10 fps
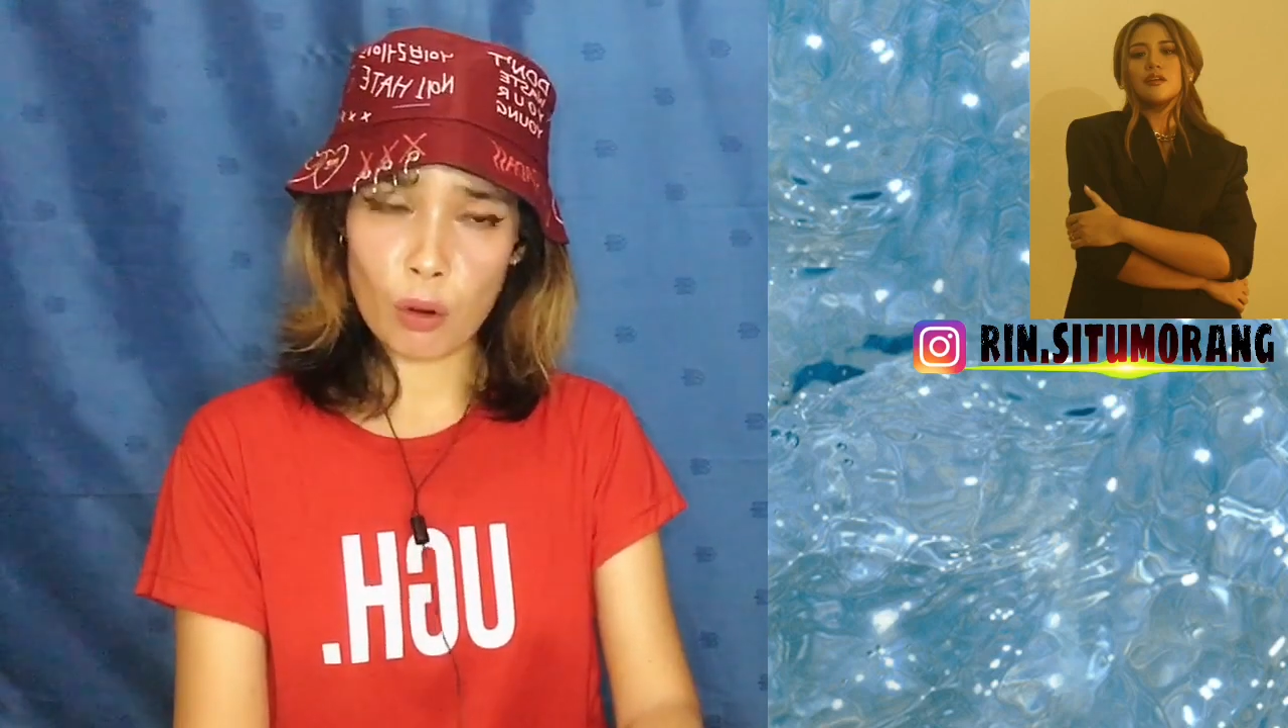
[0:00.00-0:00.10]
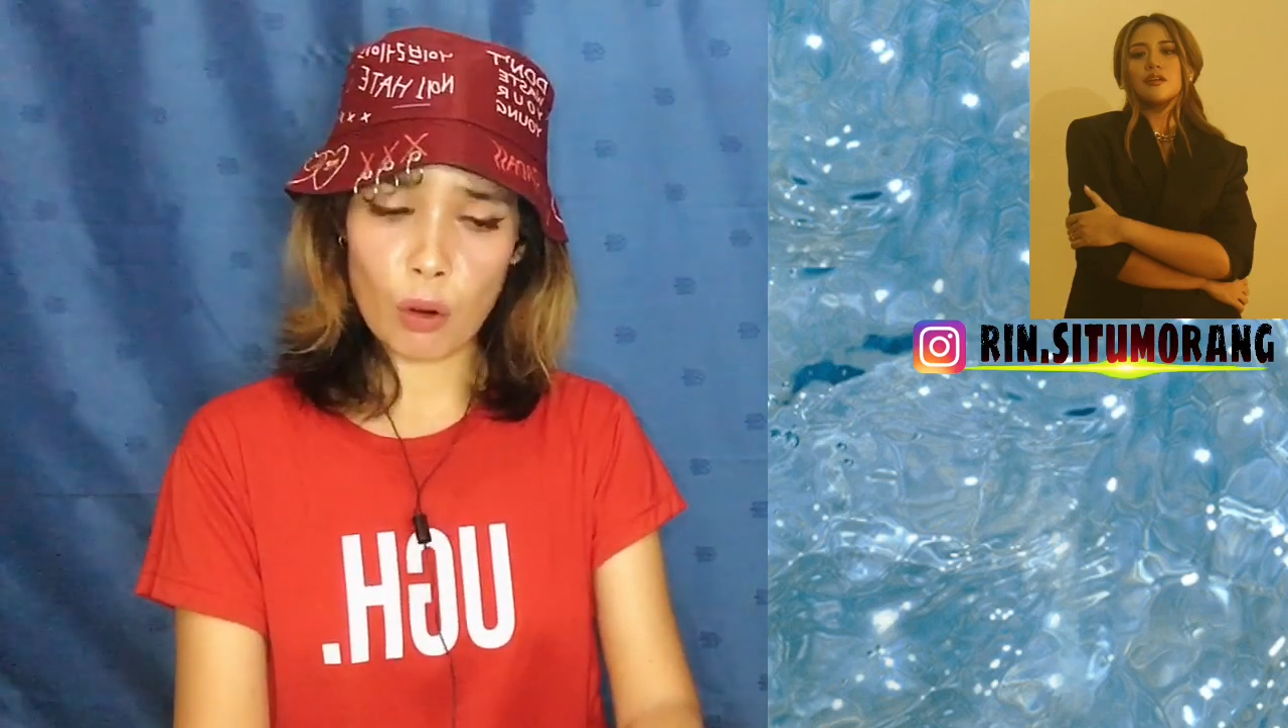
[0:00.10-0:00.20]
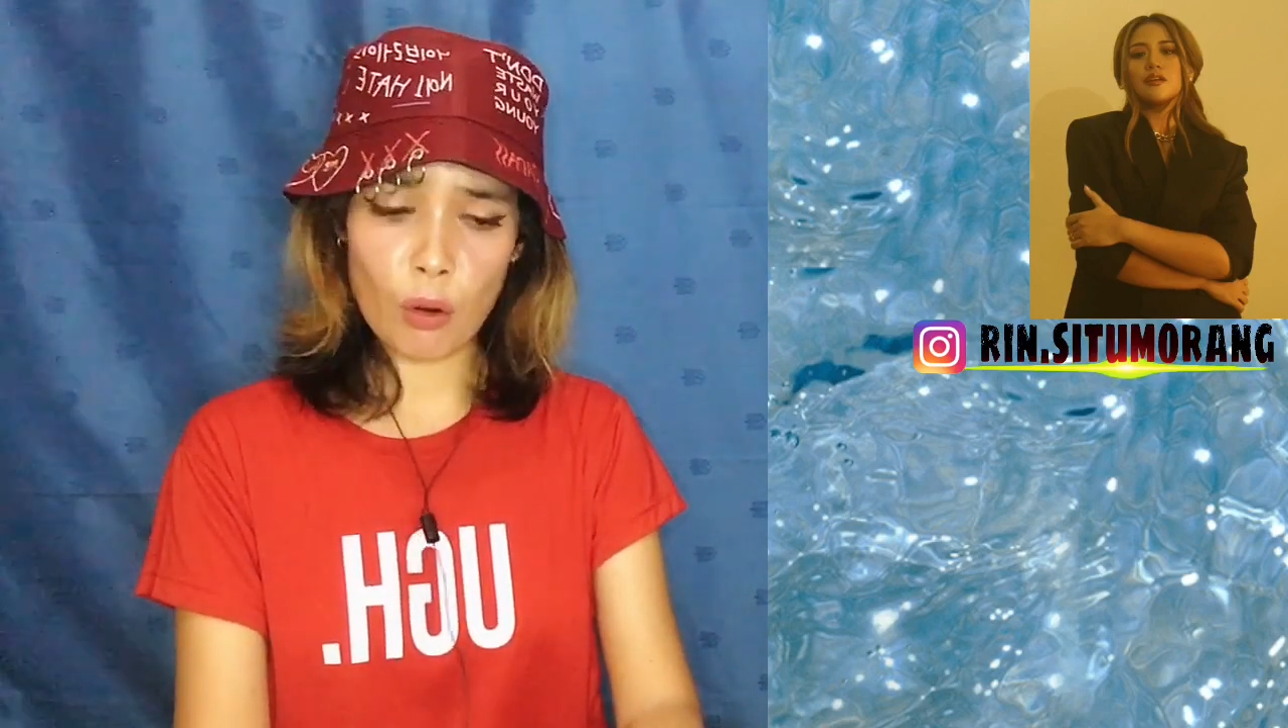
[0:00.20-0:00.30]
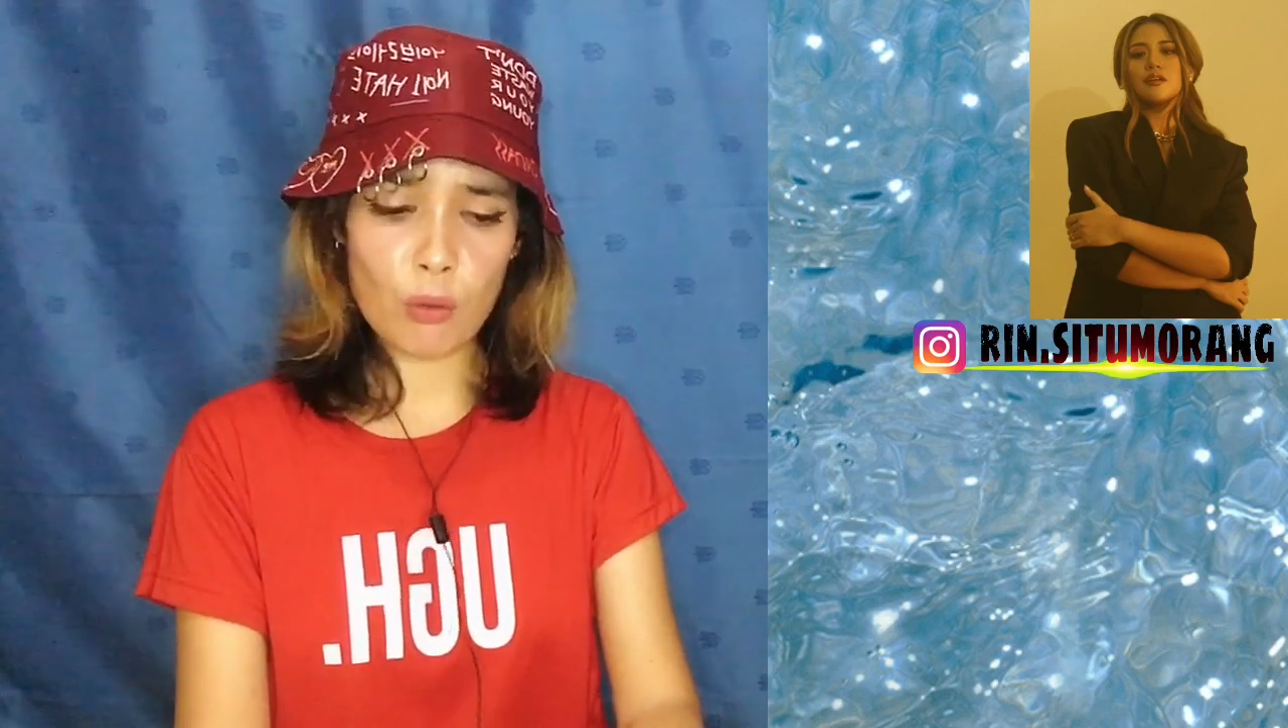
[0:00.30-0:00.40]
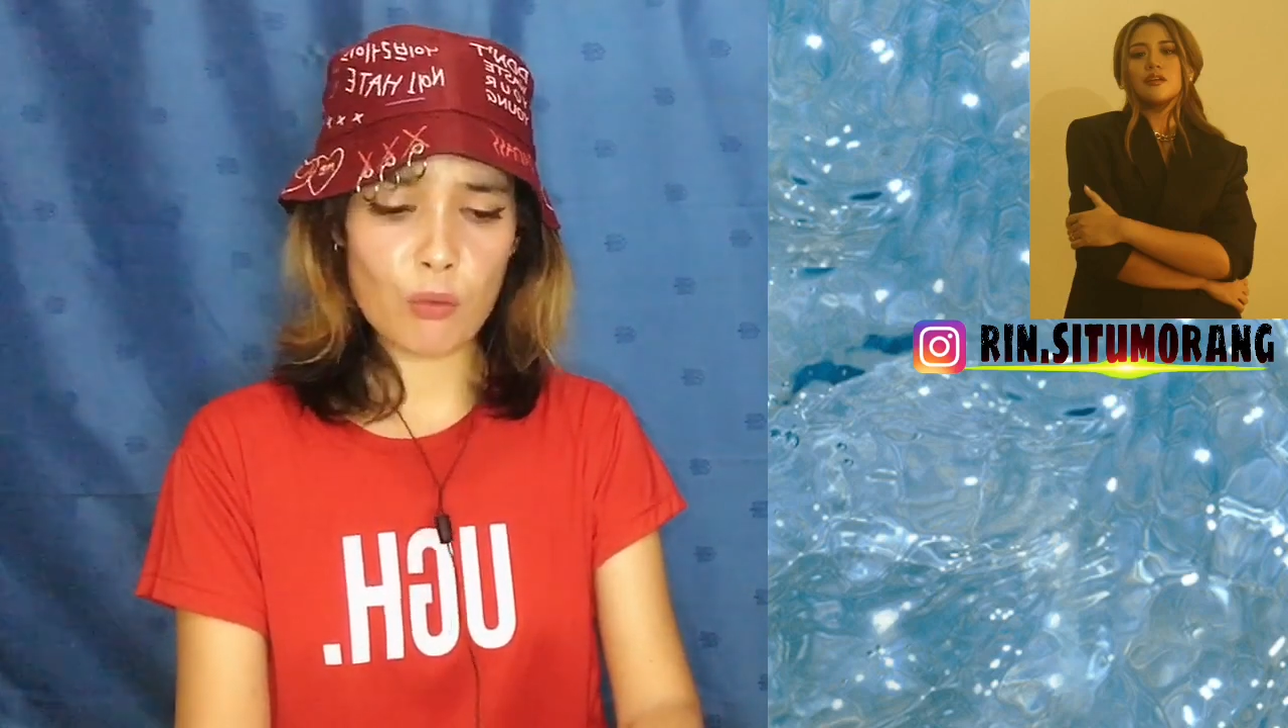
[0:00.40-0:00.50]

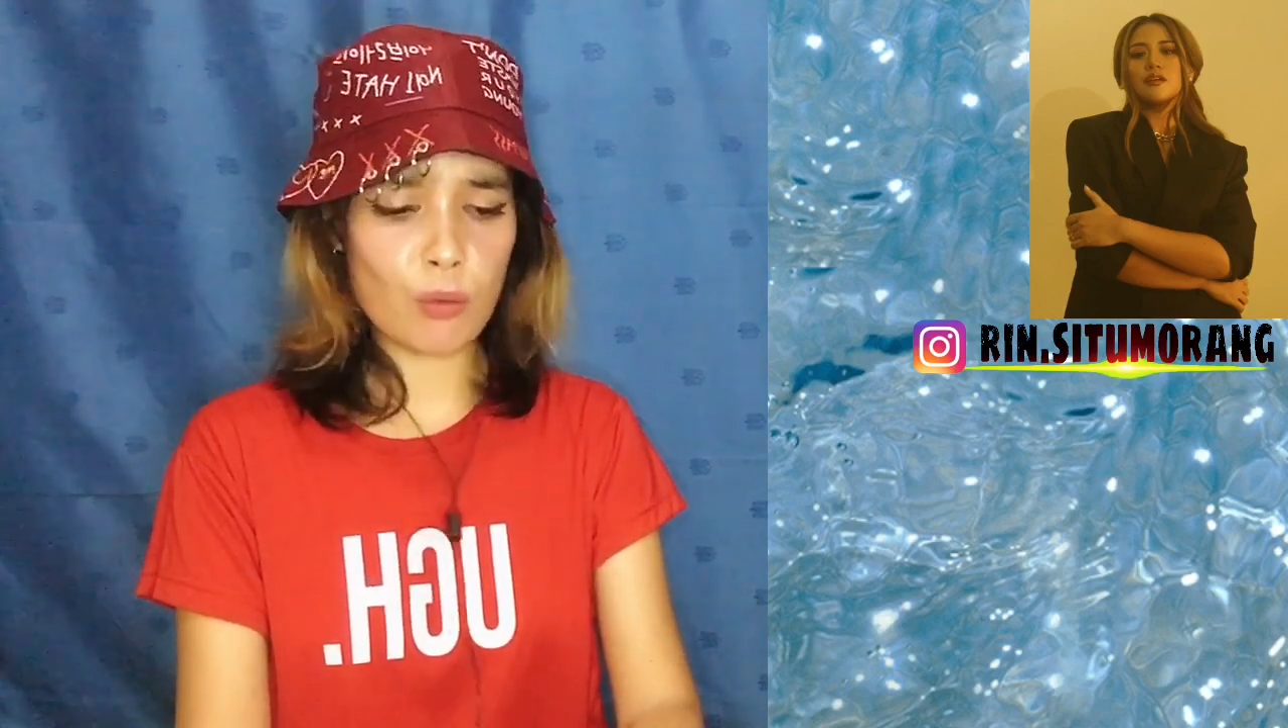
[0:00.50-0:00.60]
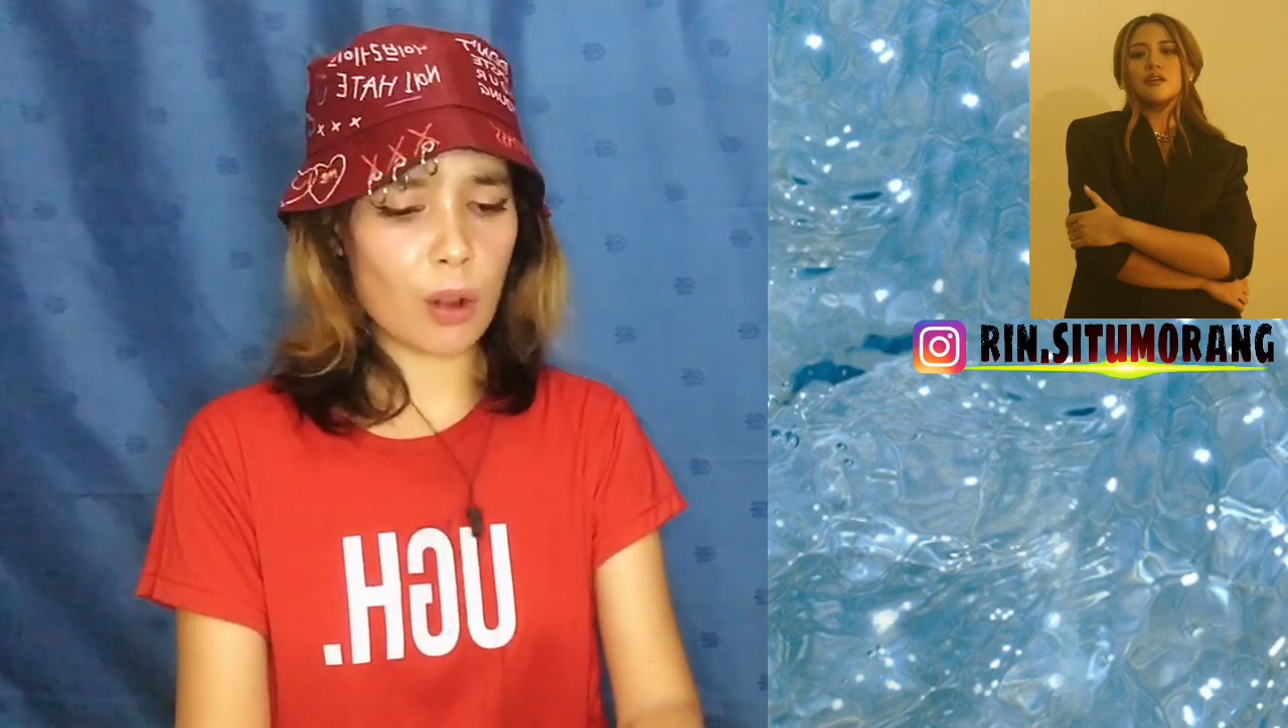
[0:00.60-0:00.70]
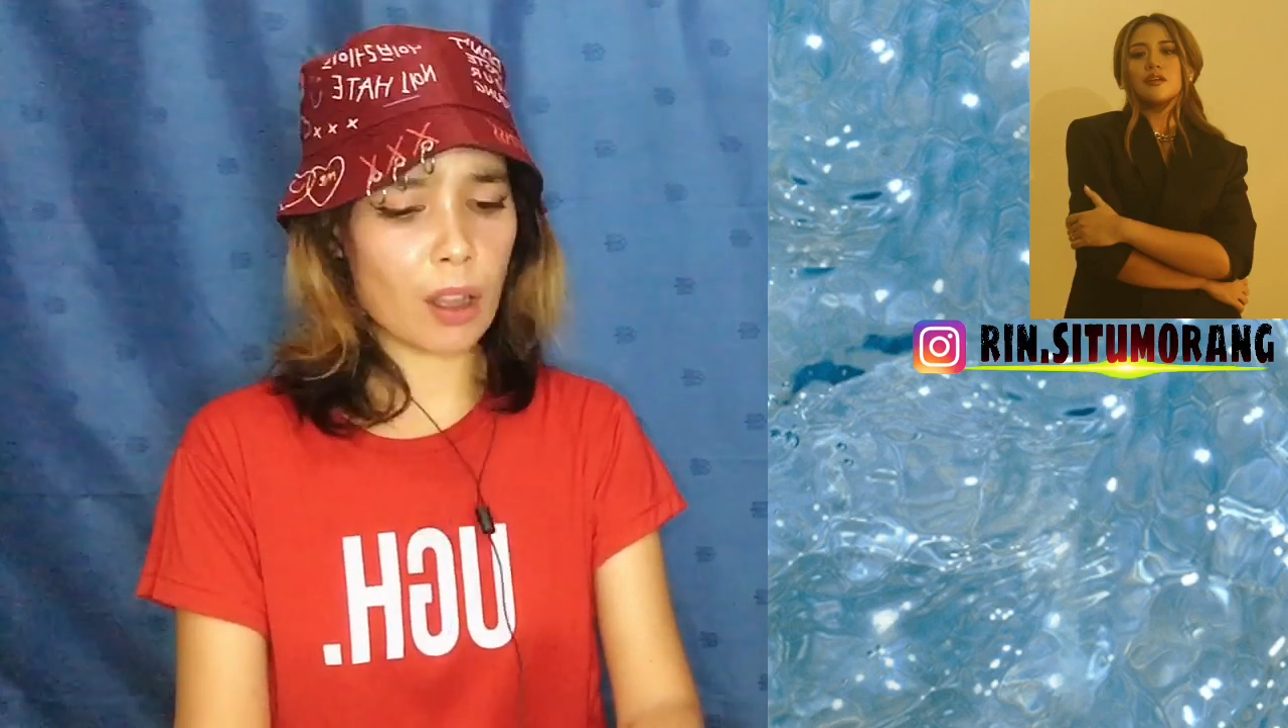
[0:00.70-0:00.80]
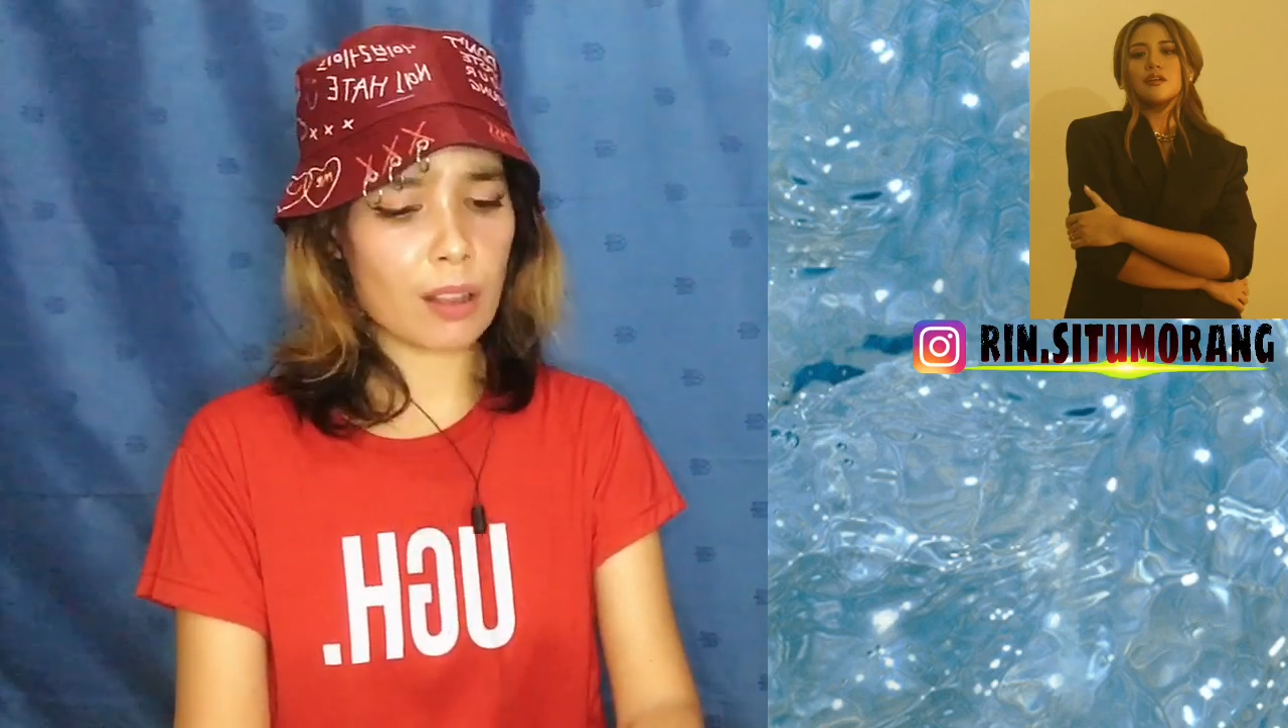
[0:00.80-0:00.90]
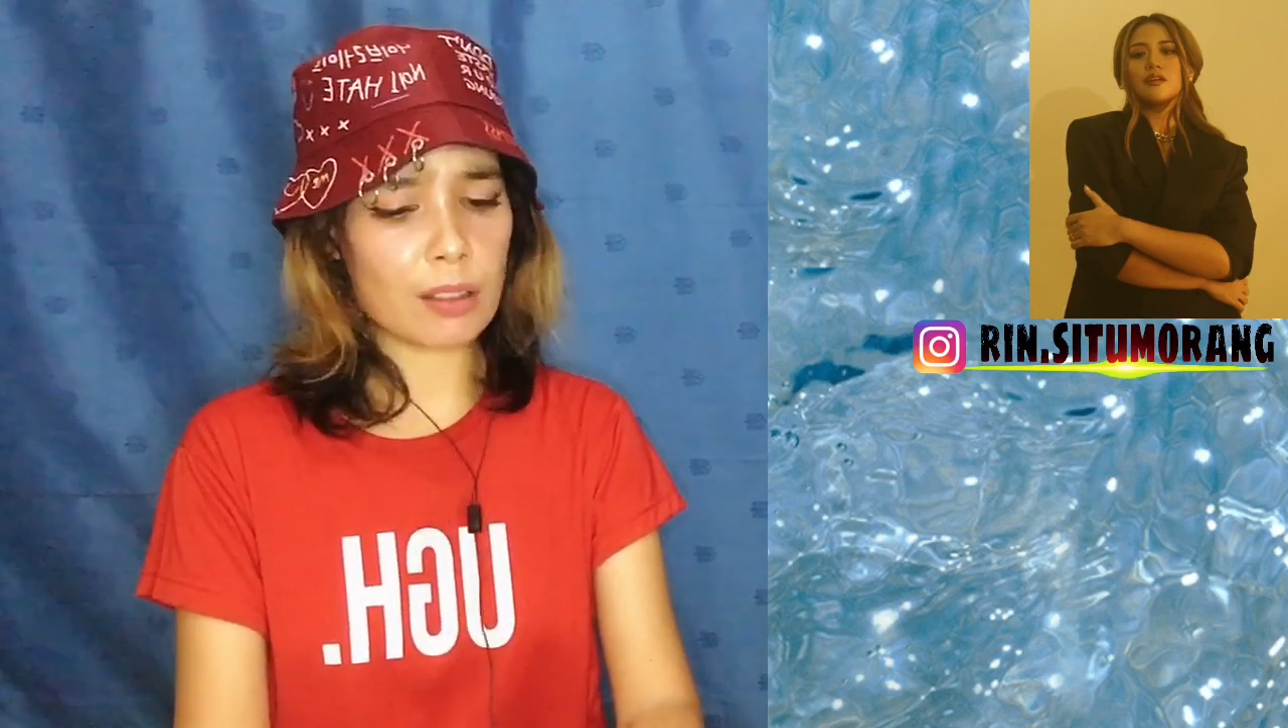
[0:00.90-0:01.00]
or
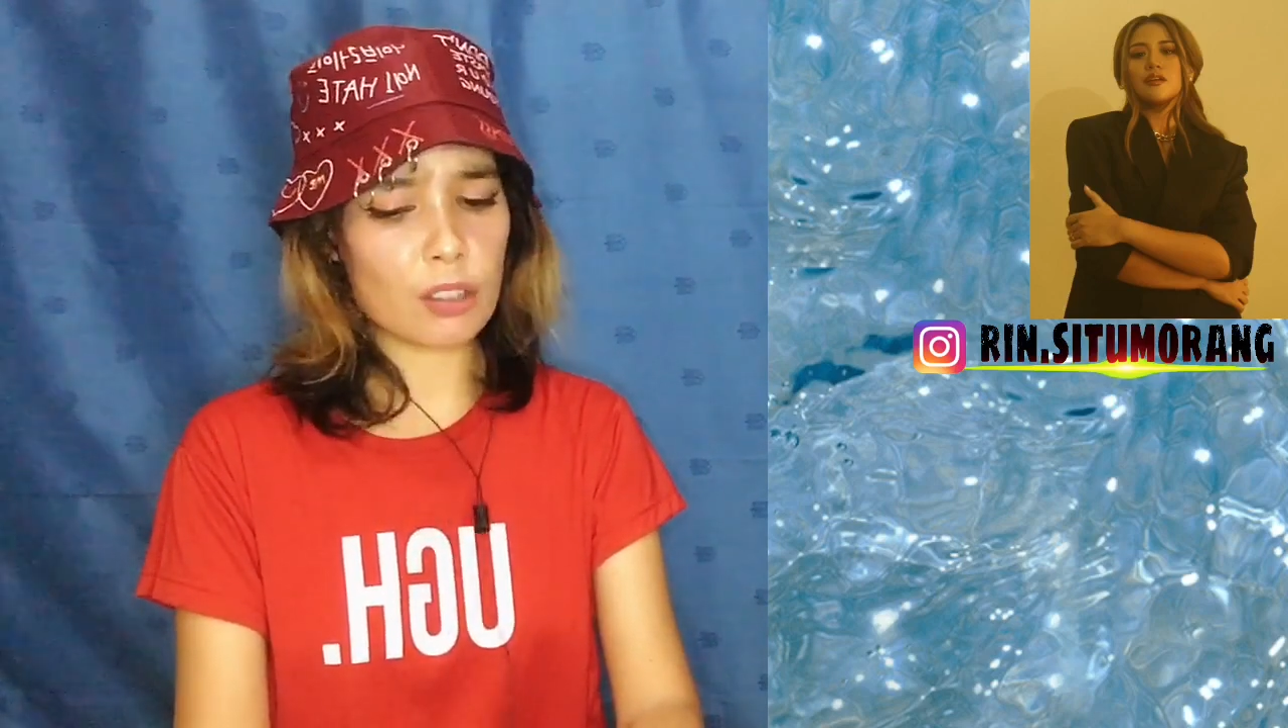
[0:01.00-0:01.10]
what